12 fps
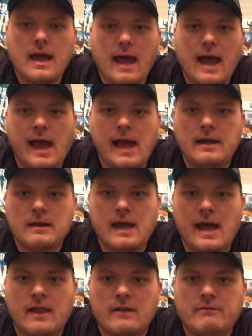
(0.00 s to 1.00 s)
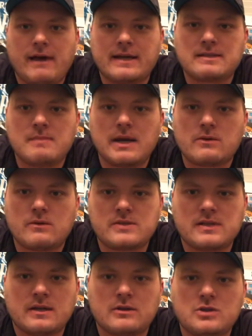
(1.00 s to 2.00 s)
at Halifax Medical
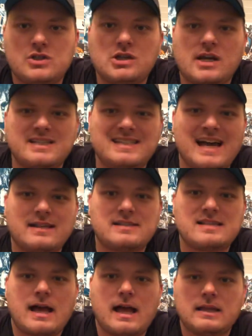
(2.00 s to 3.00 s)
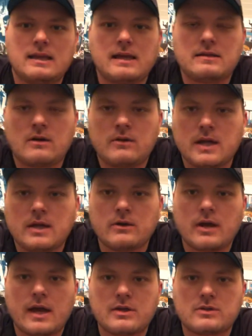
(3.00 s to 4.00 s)
Center just outside Daytona
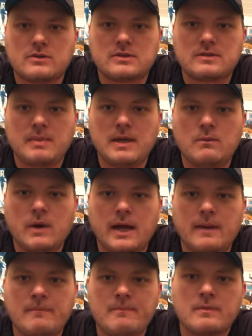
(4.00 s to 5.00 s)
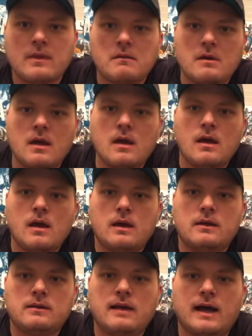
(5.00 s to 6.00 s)
International Speedway.
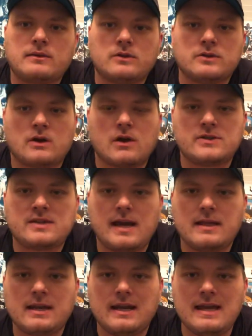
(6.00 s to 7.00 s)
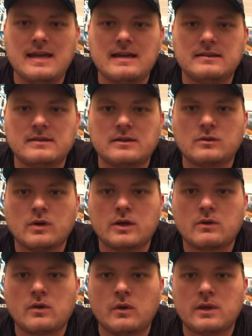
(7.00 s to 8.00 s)
Doctors are saying that he is in
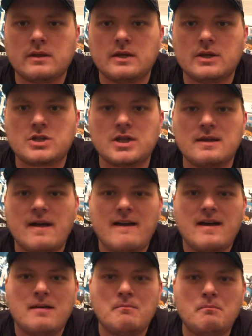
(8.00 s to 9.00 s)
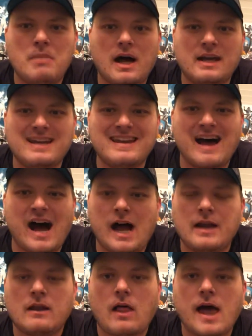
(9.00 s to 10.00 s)
critical condition, but
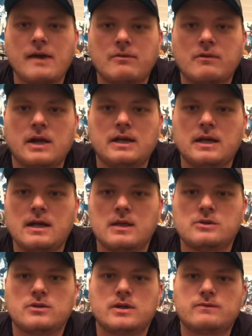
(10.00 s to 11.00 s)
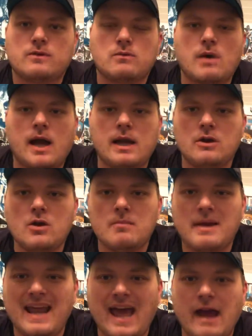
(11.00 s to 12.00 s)
non life threatening injuries for Ryan
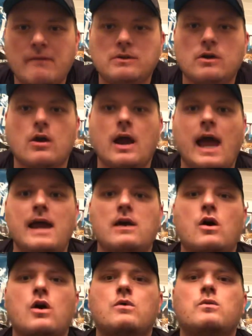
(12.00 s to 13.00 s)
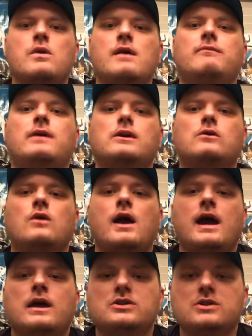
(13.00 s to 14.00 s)
Newman after a horrific
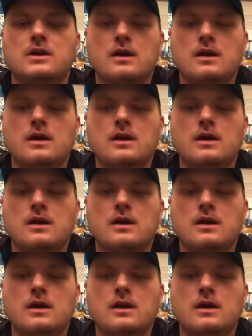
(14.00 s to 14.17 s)
crash